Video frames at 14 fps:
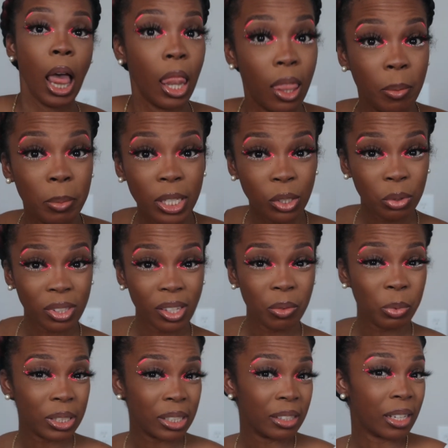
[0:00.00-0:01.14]
Let me do
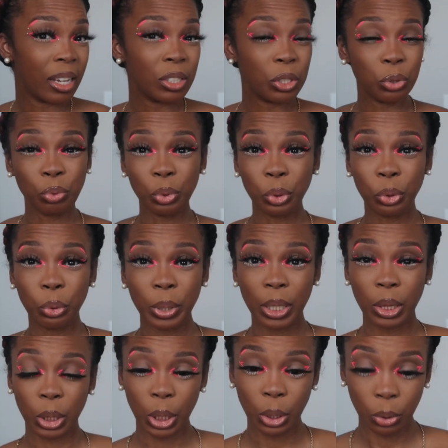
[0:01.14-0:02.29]
something with these edges real quick
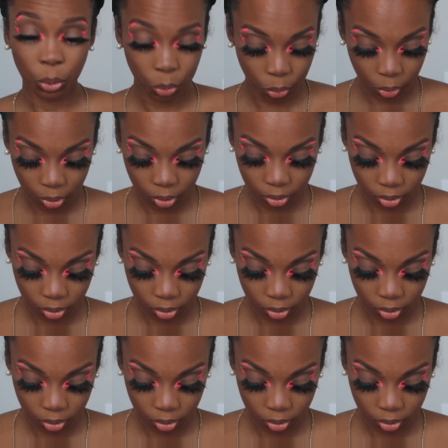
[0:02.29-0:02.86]
though.